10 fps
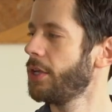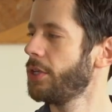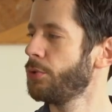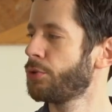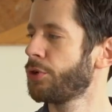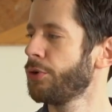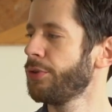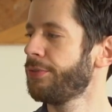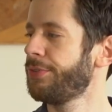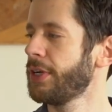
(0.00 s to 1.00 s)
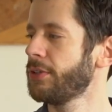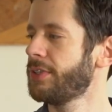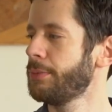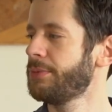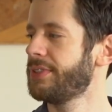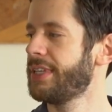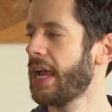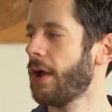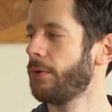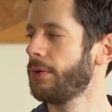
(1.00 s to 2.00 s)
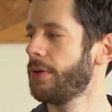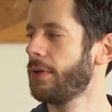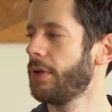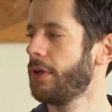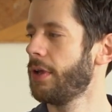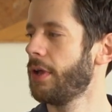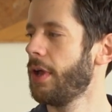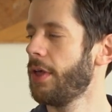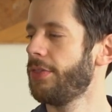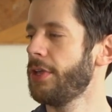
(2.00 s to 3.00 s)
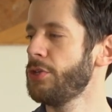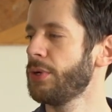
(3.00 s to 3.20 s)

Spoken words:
You curl the fingertips down. Then you